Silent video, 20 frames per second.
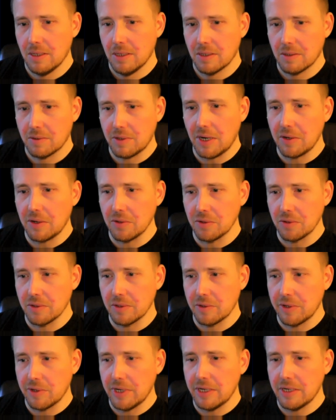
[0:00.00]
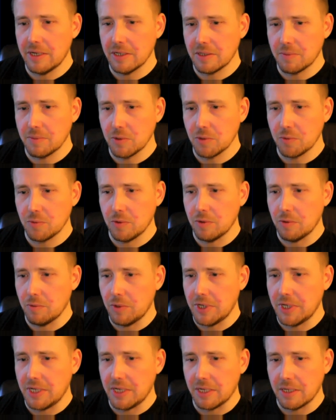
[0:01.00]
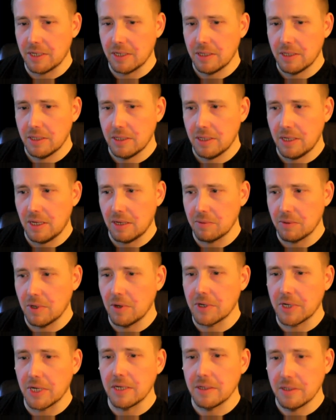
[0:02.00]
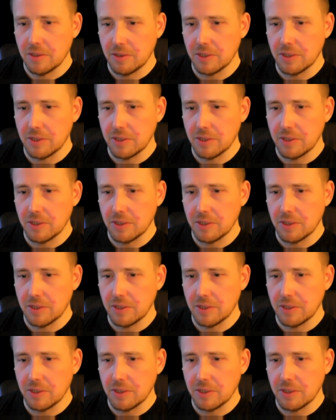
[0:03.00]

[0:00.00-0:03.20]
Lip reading: Crowd alert, there are 8 customers waiting. Okay, so